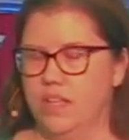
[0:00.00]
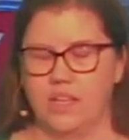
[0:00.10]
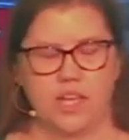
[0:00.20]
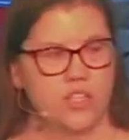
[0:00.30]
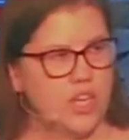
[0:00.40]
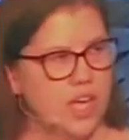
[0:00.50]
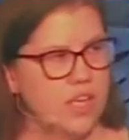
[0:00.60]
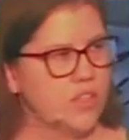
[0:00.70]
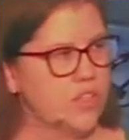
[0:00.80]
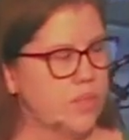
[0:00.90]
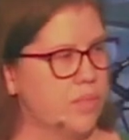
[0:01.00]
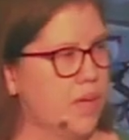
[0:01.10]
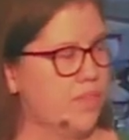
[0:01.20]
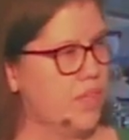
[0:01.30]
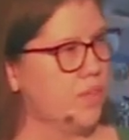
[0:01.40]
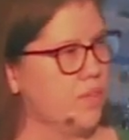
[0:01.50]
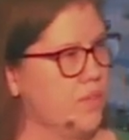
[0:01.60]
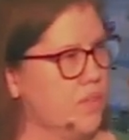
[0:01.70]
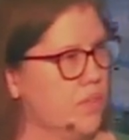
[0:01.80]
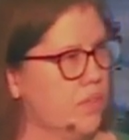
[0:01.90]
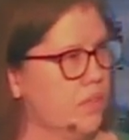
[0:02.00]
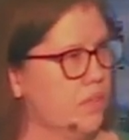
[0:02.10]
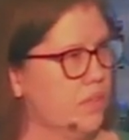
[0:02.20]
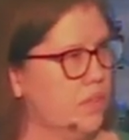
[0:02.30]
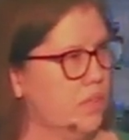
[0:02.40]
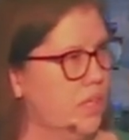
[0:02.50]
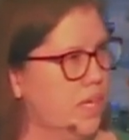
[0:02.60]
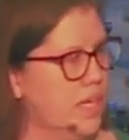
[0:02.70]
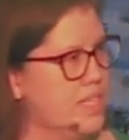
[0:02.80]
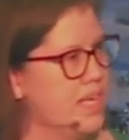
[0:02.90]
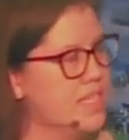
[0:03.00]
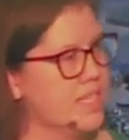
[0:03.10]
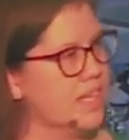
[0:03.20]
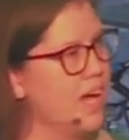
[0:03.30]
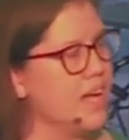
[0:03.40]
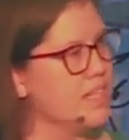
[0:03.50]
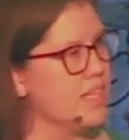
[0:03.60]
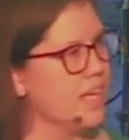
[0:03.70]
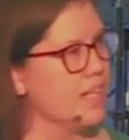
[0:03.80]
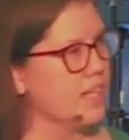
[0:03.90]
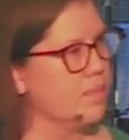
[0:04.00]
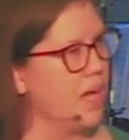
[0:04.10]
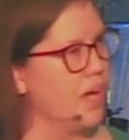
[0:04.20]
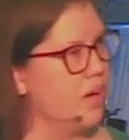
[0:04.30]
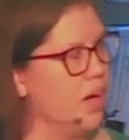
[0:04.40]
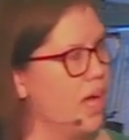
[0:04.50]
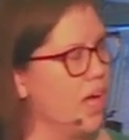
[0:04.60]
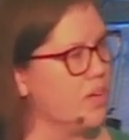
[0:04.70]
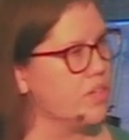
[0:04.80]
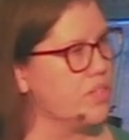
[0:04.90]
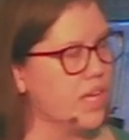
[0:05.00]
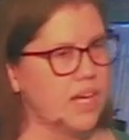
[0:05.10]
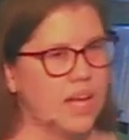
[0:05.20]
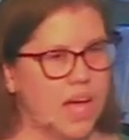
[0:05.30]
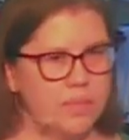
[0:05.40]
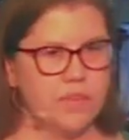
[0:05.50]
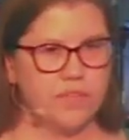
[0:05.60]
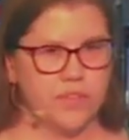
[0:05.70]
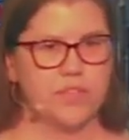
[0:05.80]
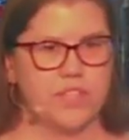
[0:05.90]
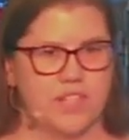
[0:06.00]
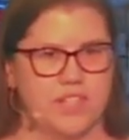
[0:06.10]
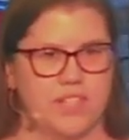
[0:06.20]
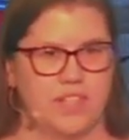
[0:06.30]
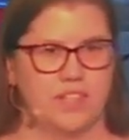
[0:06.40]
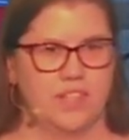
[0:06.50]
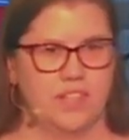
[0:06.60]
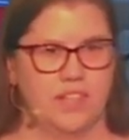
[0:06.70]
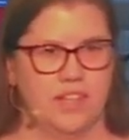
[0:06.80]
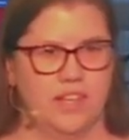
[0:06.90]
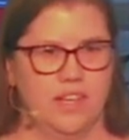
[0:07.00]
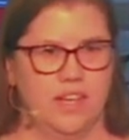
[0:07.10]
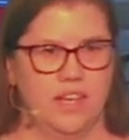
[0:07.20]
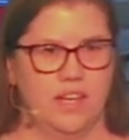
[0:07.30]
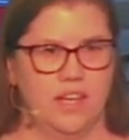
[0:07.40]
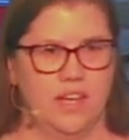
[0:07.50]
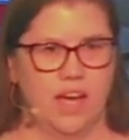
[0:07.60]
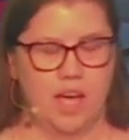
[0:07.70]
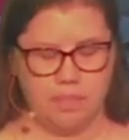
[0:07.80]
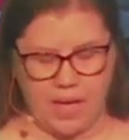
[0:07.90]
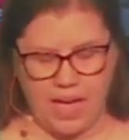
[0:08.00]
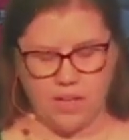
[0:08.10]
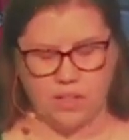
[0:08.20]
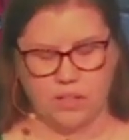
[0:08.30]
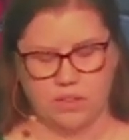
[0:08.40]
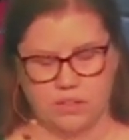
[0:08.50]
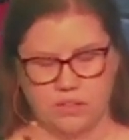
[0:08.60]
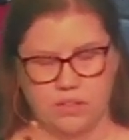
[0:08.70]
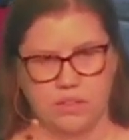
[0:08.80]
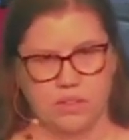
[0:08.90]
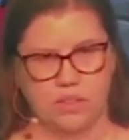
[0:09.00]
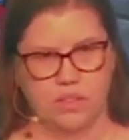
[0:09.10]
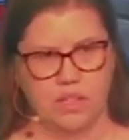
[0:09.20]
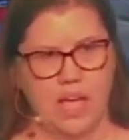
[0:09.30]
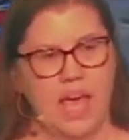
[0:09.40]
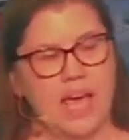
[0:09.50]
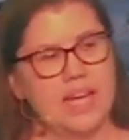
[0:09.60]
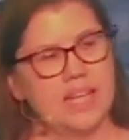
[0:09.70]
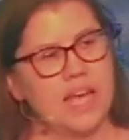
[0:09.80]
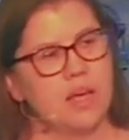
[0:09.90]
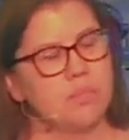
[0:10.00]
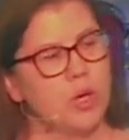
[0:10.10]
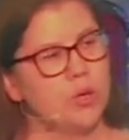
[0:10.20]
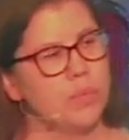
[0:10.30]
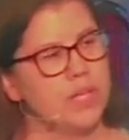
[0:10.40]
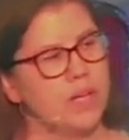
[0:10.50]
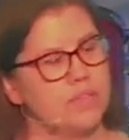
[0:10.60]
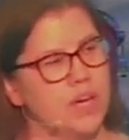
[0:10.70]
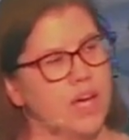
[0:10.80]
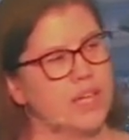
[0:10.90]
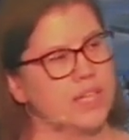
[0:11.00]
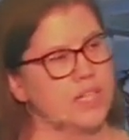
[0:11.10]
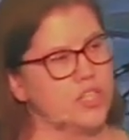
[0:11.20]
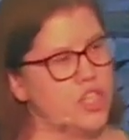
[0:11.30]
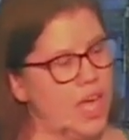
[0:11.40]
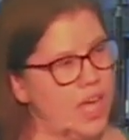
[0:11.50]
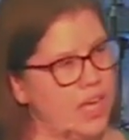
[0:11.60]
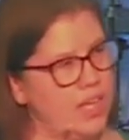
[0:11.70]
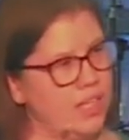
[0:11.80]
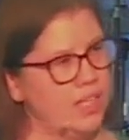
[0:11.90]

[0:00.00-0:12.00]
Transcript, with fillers: That changed my views. He says, In God's kingdom now, I understand I'm a first citizen. I matter. And in that moment of talking to Jay,